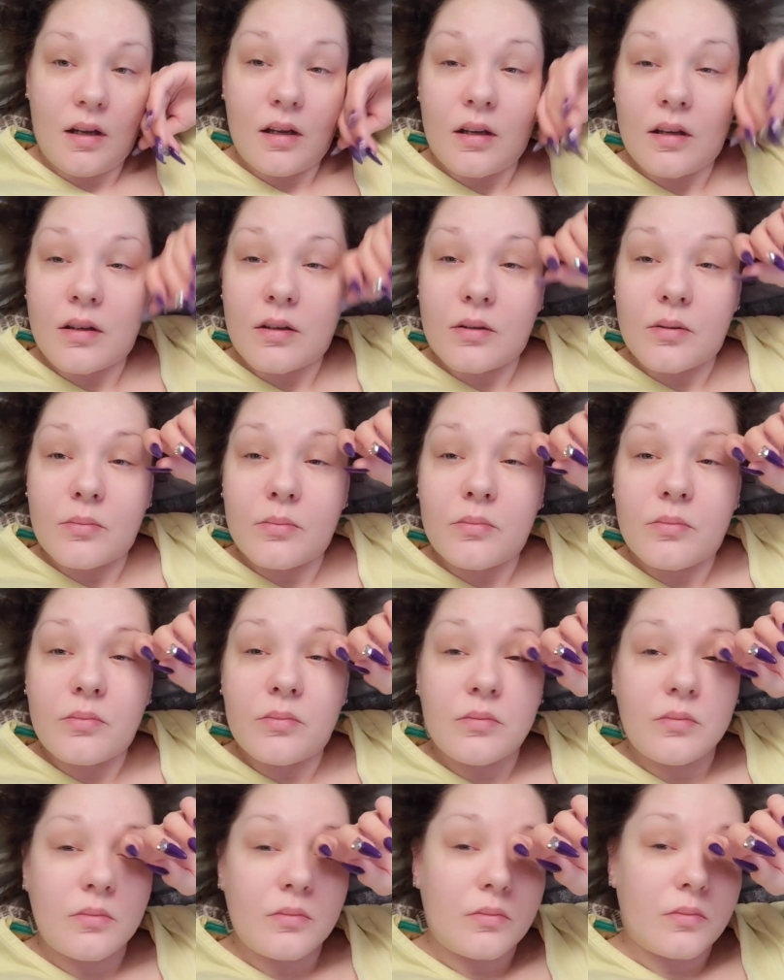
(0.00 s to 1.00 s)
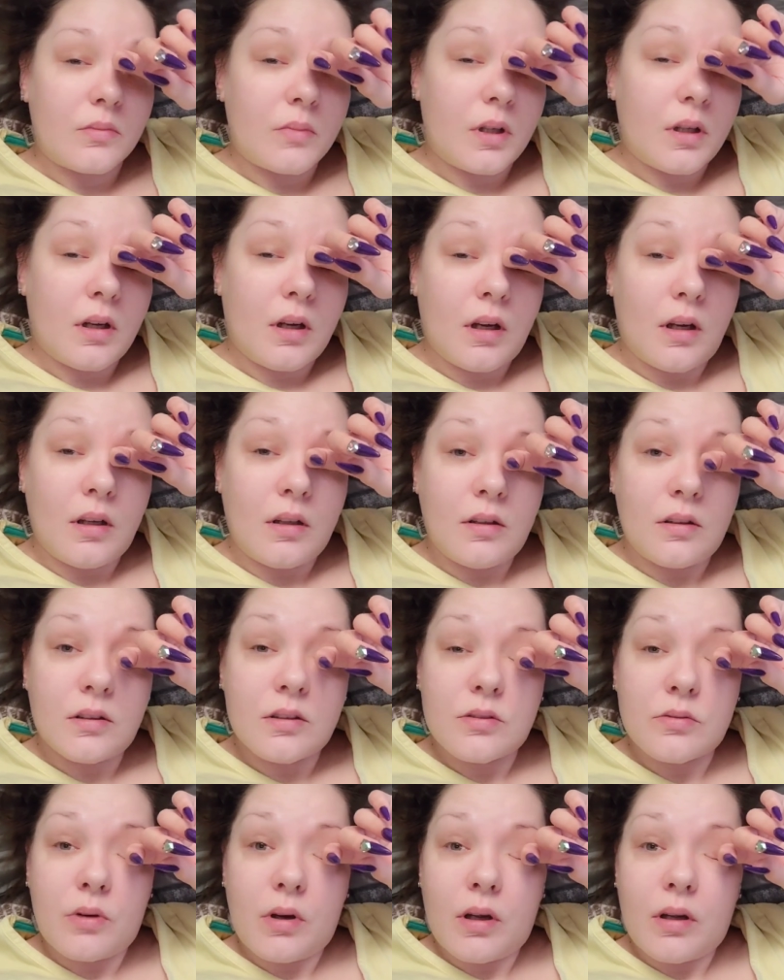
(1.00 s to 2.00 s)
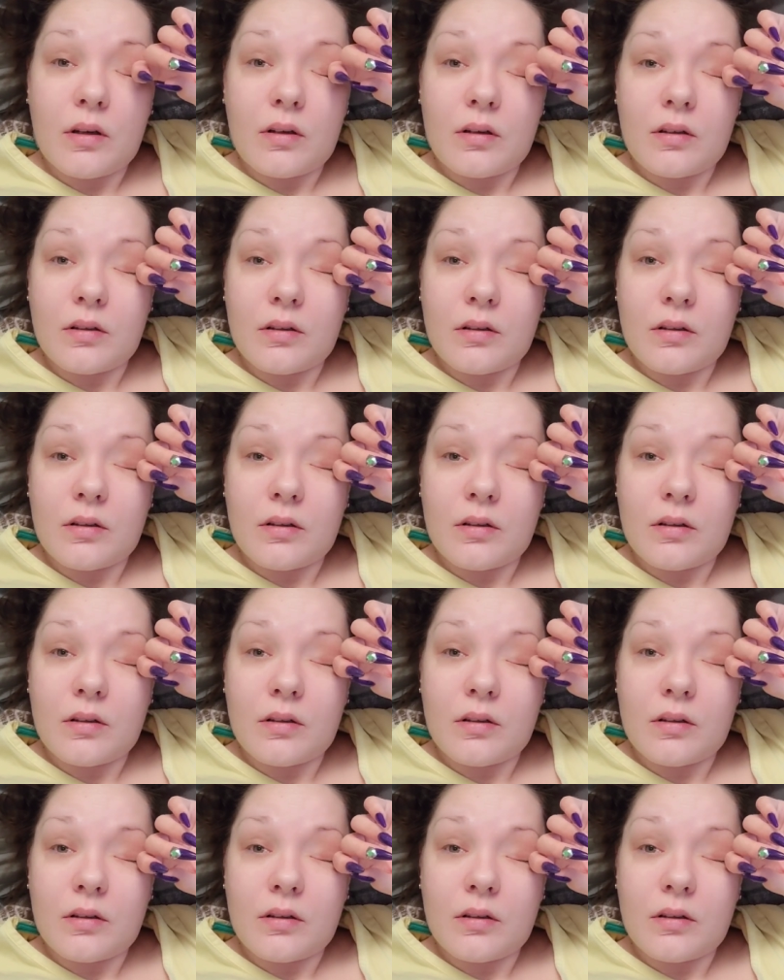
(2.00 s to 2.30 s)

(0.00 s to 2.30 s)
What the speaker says: My eye looks red.